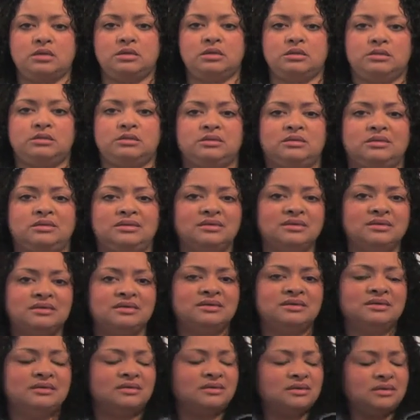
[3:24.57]

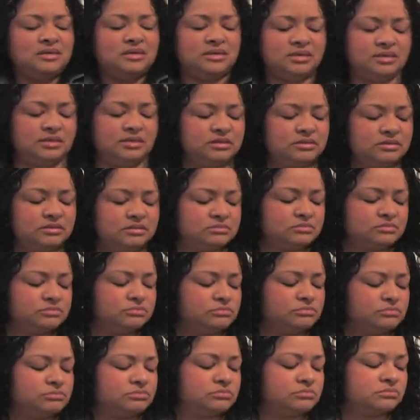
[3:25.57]

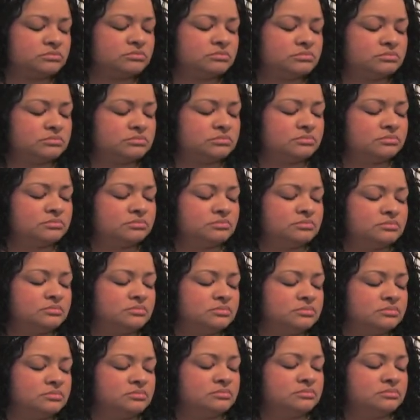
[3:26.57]
Nothing is said.